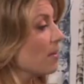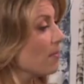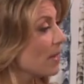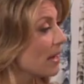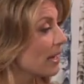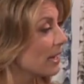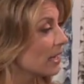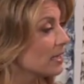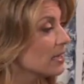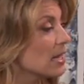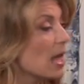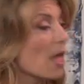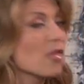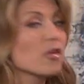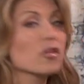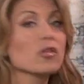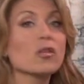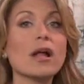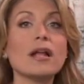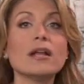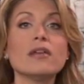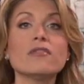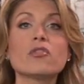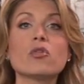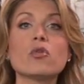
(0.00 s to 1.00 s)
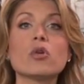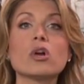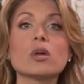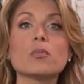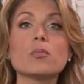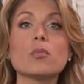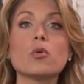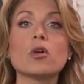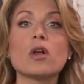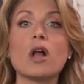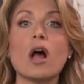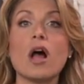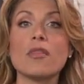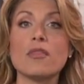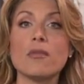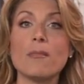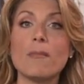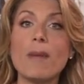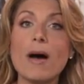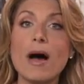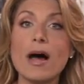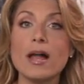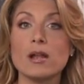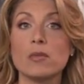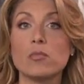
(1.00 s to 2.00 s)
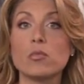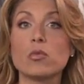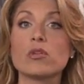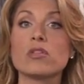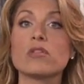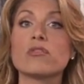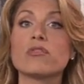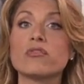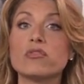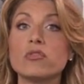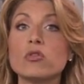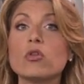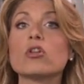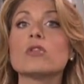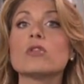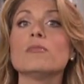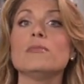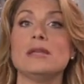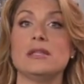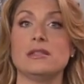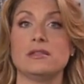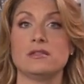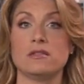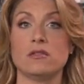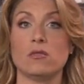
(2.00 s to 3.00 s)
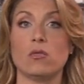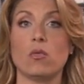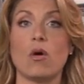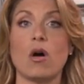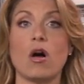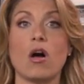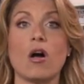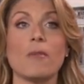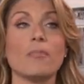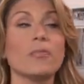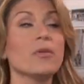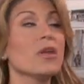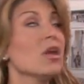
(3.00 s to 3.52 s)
make another line of corkboard on the bottom where the floor meets the wall.